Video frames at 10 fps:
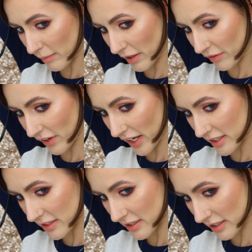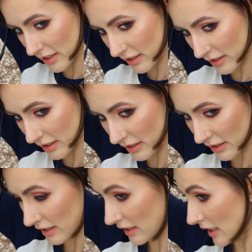my face.
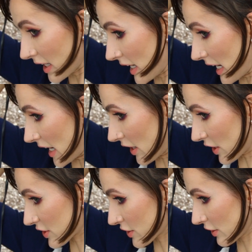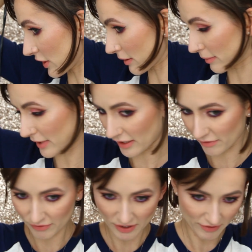And also a little bit of
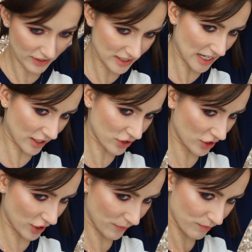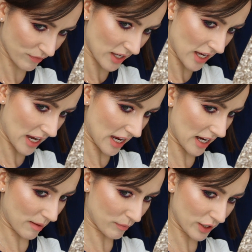fluff and texture.
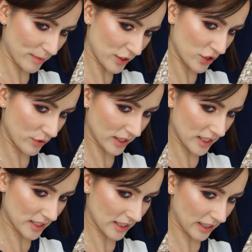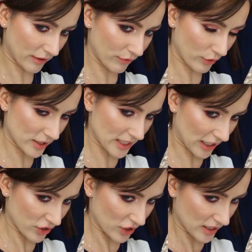And I'm pretty much doing this in like 4
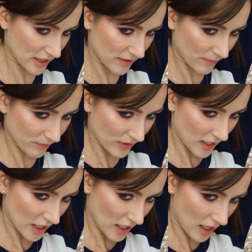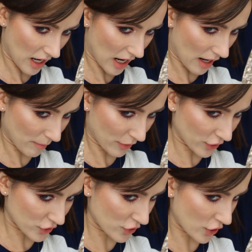sections.
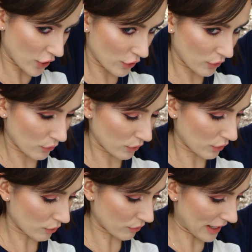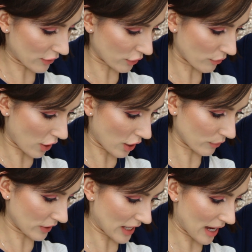There's no right or wrong
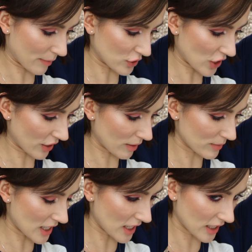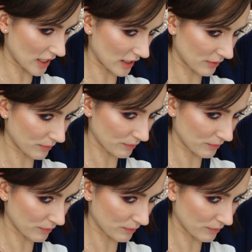with how much hair I'm taking.